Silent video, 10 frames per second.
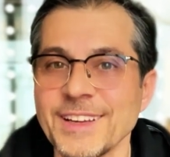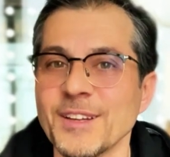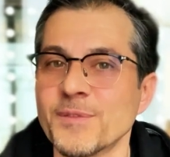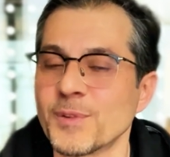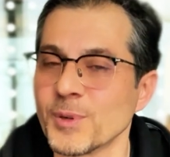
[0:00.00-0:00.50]

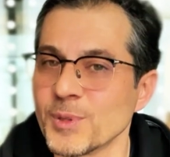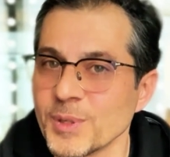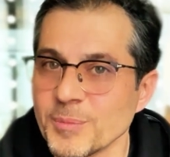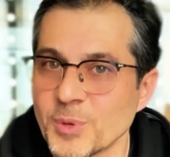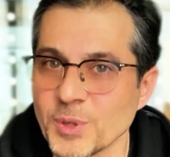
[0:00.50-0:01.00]
and further
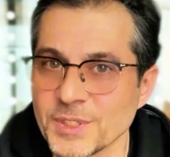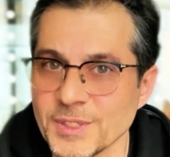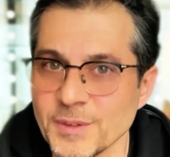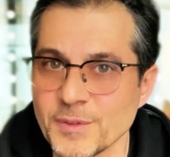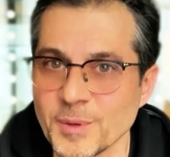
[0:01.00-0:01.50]
important
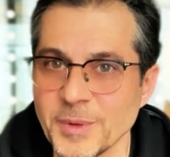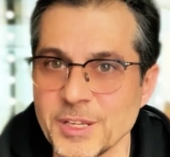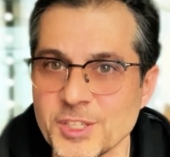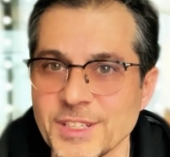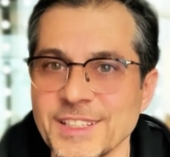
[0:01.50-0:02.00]

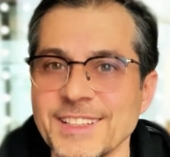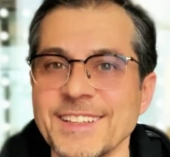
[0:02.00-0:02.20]
information.